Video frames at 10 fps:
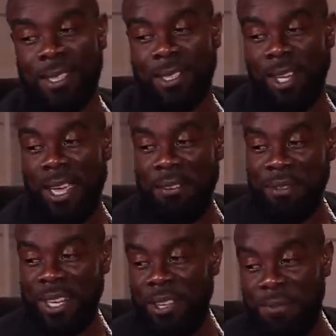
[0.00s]
So
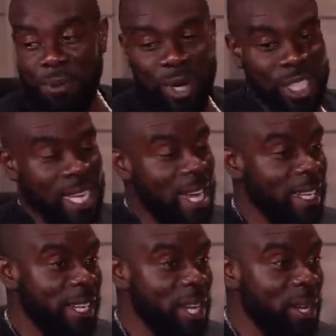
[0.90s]
every devotion
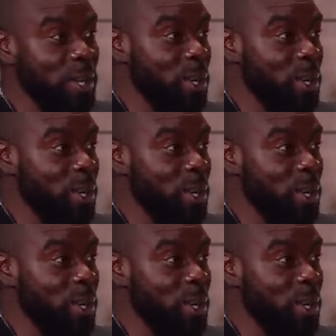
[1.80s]
you don't